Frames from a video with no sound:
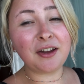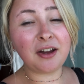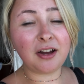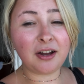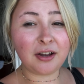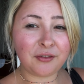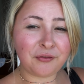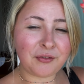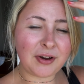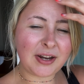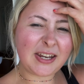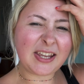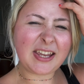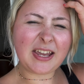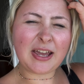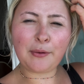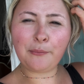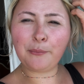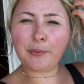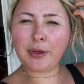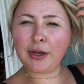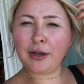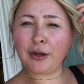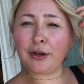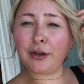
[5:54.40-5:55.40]
are ready and
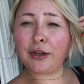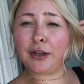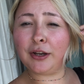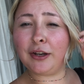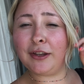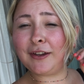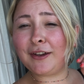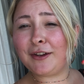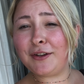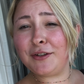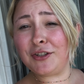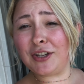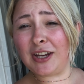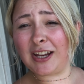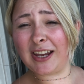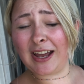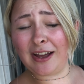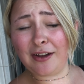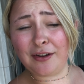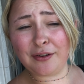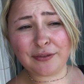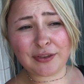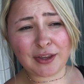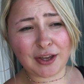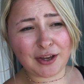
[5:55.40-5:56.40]
we are gonna go check
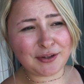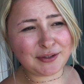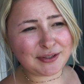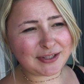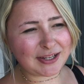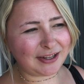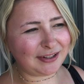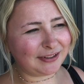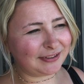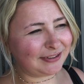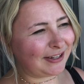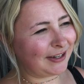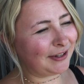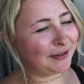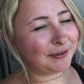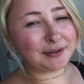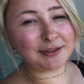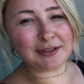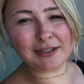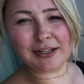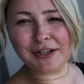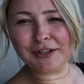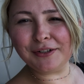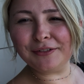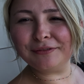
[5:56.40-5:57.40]
out the hotel now.
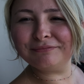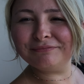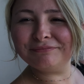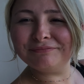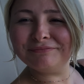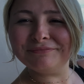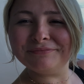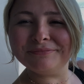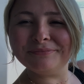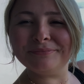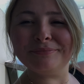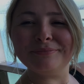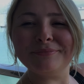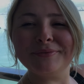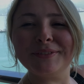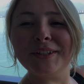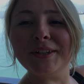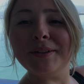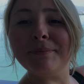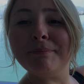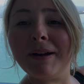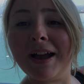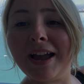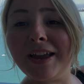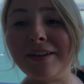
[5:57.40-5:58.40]
So
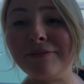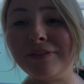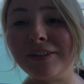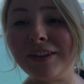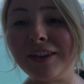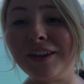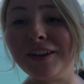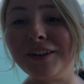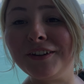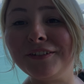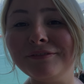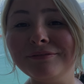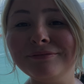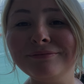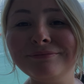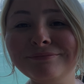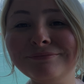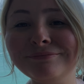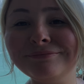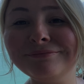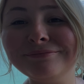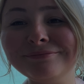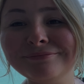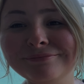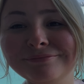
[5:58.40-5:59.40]
goodbye view.
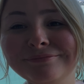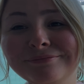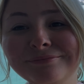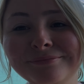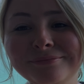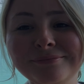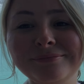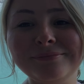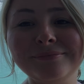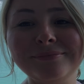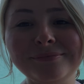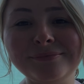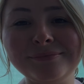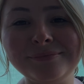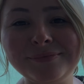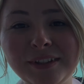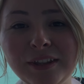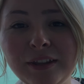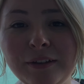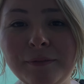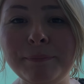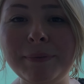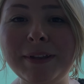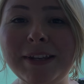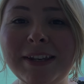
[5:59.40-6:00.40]

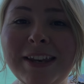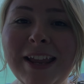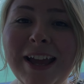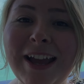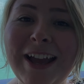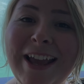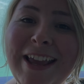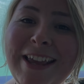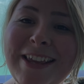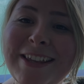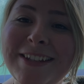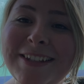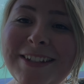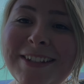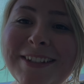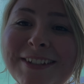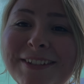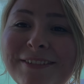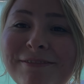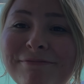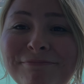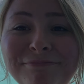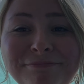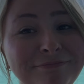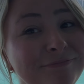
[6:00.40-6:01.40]
You've been nice.
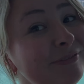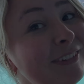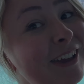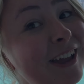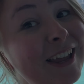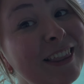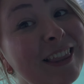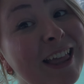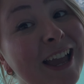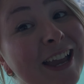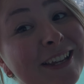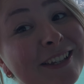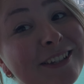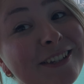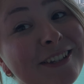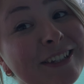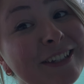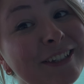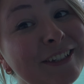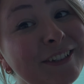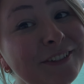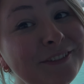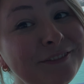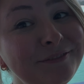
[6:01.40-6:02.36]
I liked you.